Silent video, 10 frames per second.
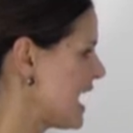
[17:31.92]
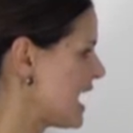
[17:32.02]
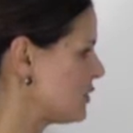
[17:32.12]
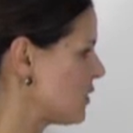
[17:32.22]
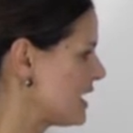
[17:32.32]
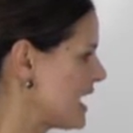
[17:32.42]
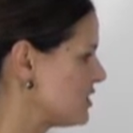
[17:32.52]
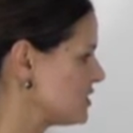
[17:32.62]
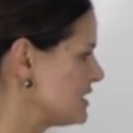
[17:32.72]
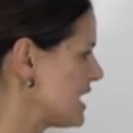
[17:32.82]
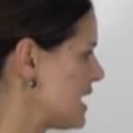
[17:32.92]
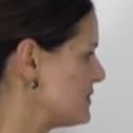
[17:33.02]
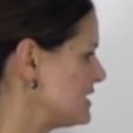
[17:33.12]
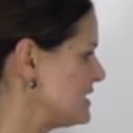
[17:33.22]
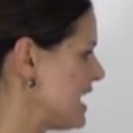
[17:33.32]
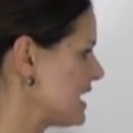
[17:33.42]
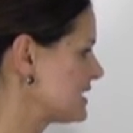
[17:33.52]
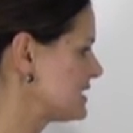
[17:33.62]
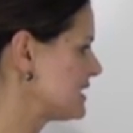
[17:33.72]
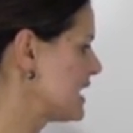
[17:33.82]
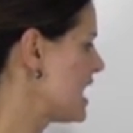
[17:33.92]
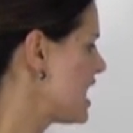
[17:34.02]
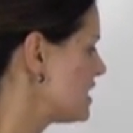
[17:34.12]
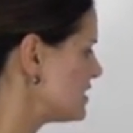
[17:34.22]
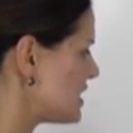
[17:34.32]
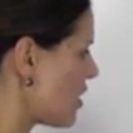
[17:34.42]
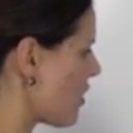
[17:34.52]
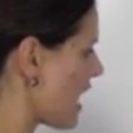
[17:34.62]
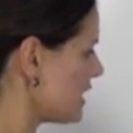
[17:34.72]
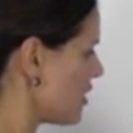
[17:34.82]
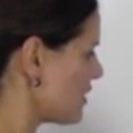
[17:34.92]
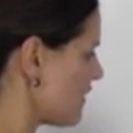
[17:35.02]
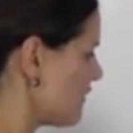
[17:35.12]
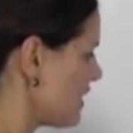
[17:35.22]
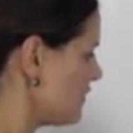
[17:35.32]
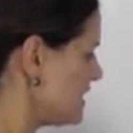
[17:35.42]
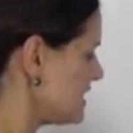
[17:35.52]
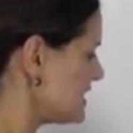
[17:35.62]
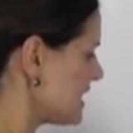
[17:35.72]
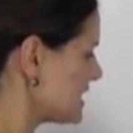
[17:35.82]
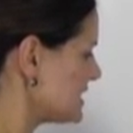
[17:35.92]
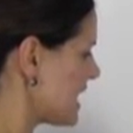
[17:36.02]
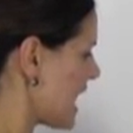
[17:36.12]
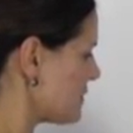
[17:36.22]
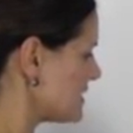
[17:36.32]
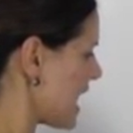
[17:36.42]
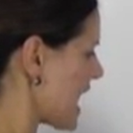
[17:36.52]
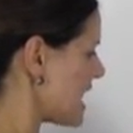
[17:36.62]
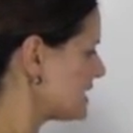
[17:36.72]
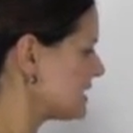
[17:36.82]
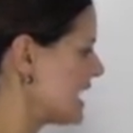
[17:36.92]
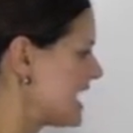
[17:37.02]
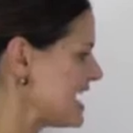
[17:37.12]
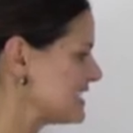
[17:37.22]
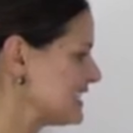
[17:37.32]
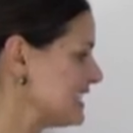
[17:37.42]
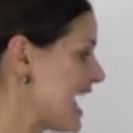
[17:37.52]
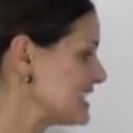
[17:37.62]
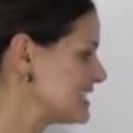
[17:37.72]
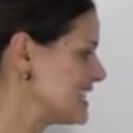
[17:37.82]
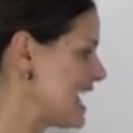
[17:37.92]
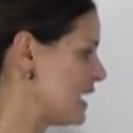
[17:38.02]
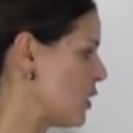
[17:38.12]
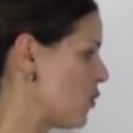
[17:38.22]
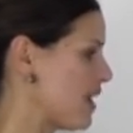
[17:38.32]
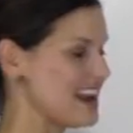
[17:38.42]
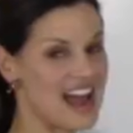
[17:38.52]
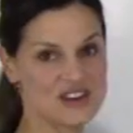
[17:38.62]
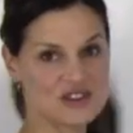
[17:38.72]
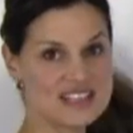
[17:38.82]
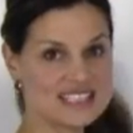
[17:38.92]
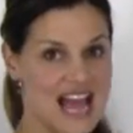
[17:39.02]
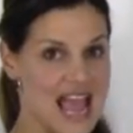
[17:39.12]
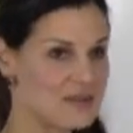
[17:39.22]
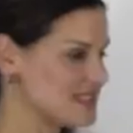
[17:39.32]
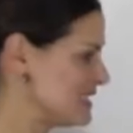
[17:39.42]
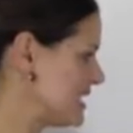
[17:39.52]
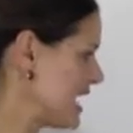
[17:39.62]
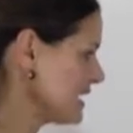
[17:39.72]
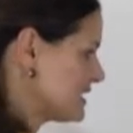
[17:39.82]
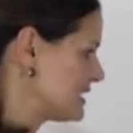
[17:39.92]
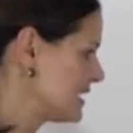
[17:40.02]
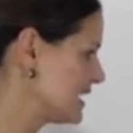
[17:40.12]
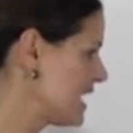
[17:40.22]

and 100 times 6. So I know that 56 times 8 is less than 100 times 6,